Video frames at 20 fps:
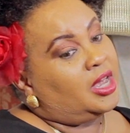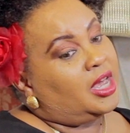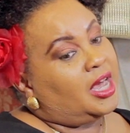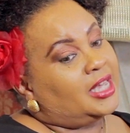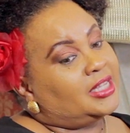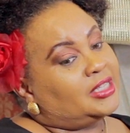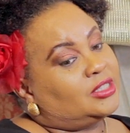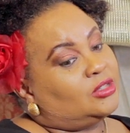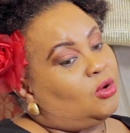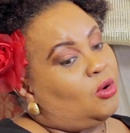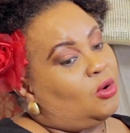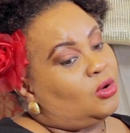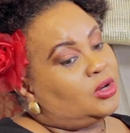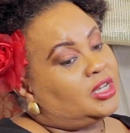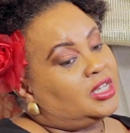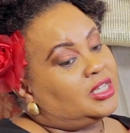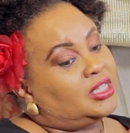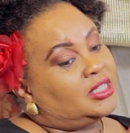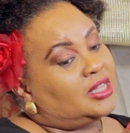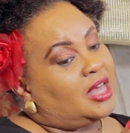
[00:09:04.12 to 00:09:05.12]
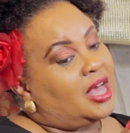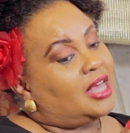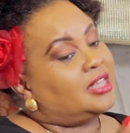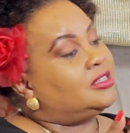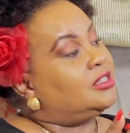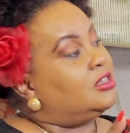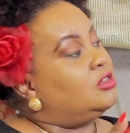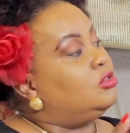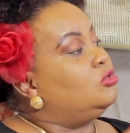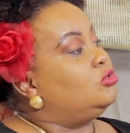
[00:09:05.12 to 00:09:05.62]
as God is
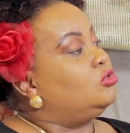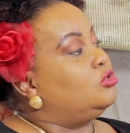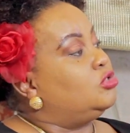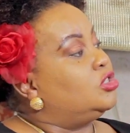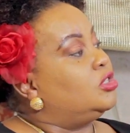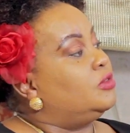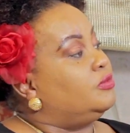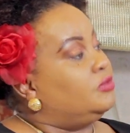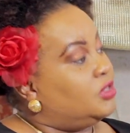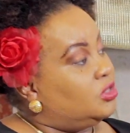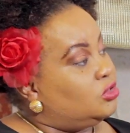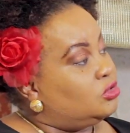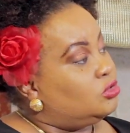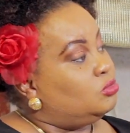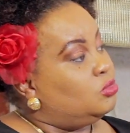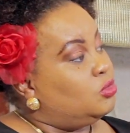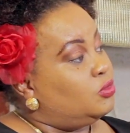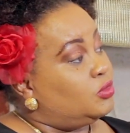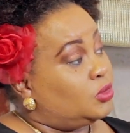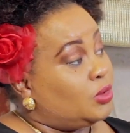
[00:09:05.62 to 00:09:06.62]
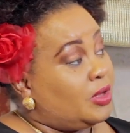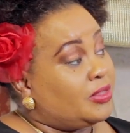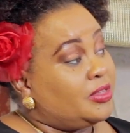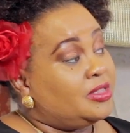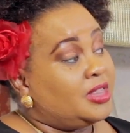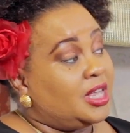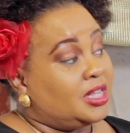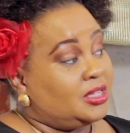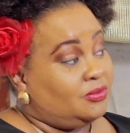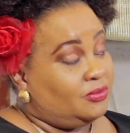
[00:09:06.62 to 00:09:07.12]
asking you to shift and to move. So I
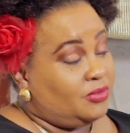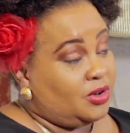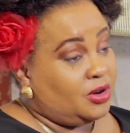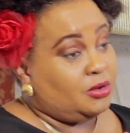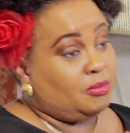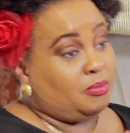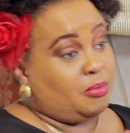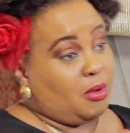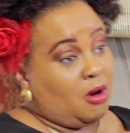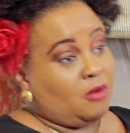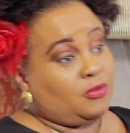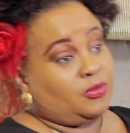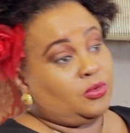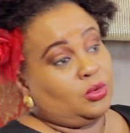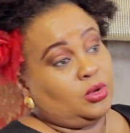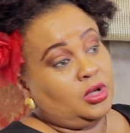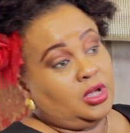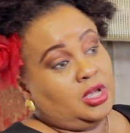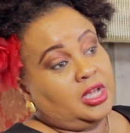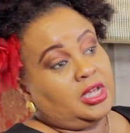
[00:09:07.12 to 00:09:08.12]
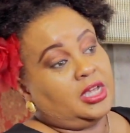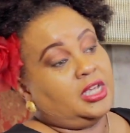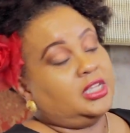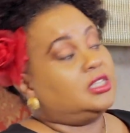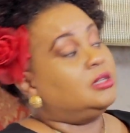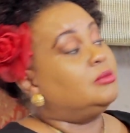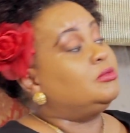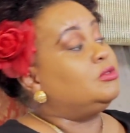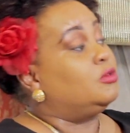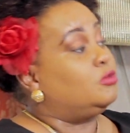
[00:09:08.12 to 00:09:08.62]
think that's very powerful in
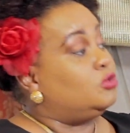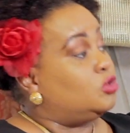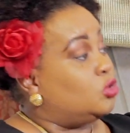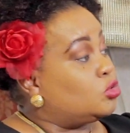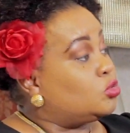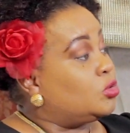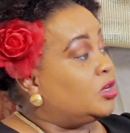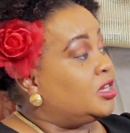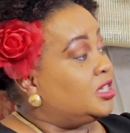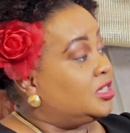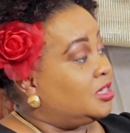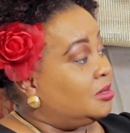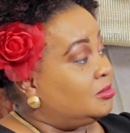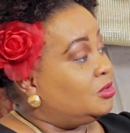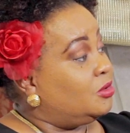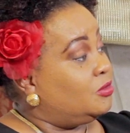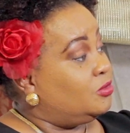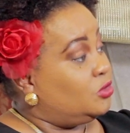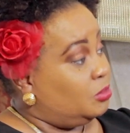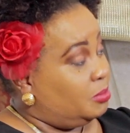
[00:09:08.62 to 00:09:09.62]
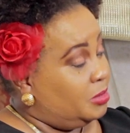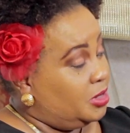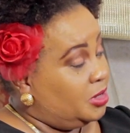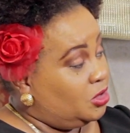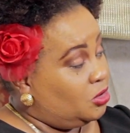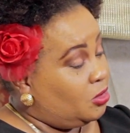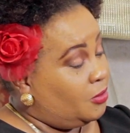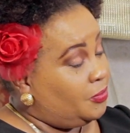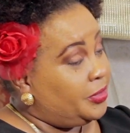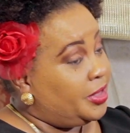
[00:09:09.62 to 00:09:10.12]
terms of Joshua and in terms of
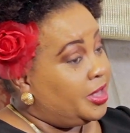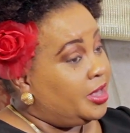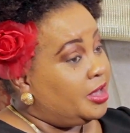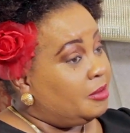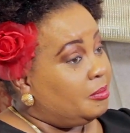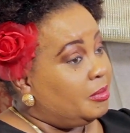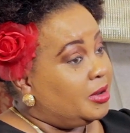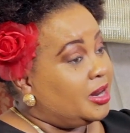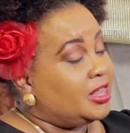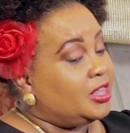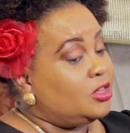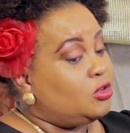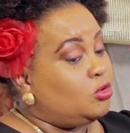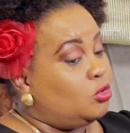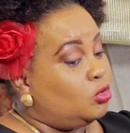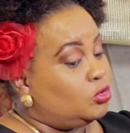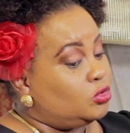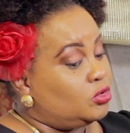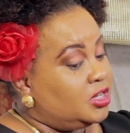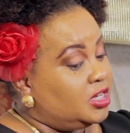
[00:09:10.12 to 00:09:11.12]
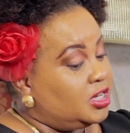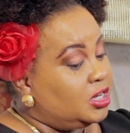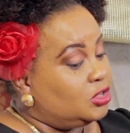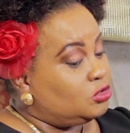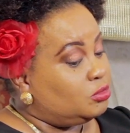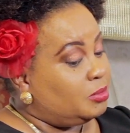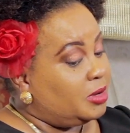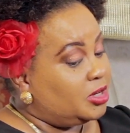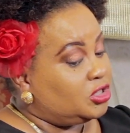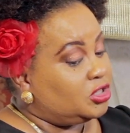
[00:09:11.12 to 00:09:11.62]
dominion. But I think you also needed
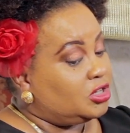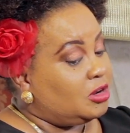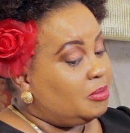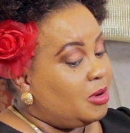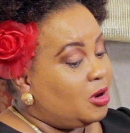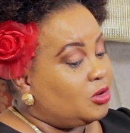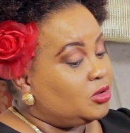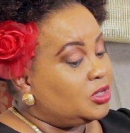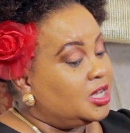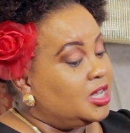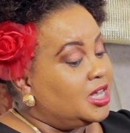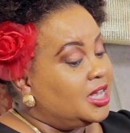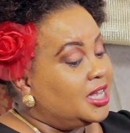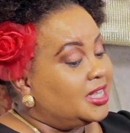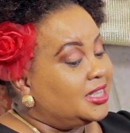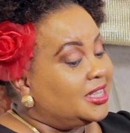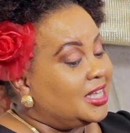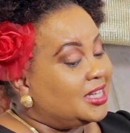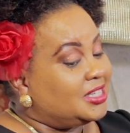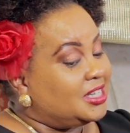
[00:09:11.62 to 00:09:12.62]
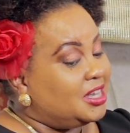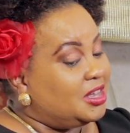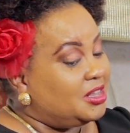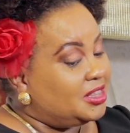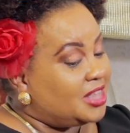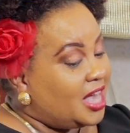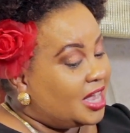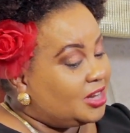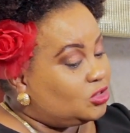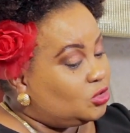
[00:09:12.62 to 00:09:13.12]
to mention about
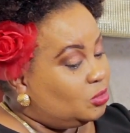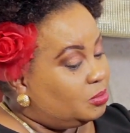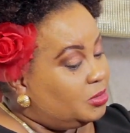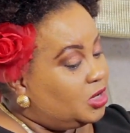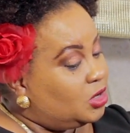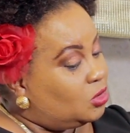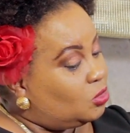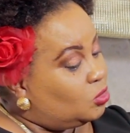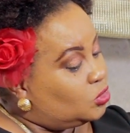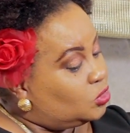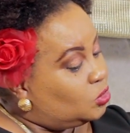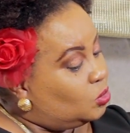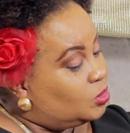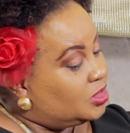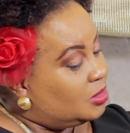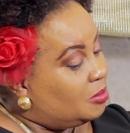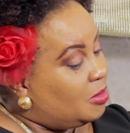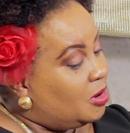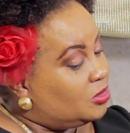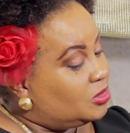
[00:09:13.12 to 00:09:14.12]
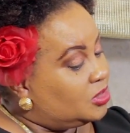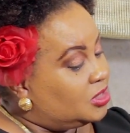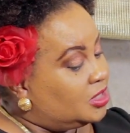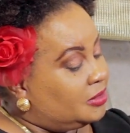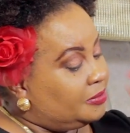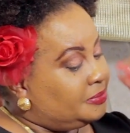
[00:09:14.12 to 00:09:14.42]
that dominion also was about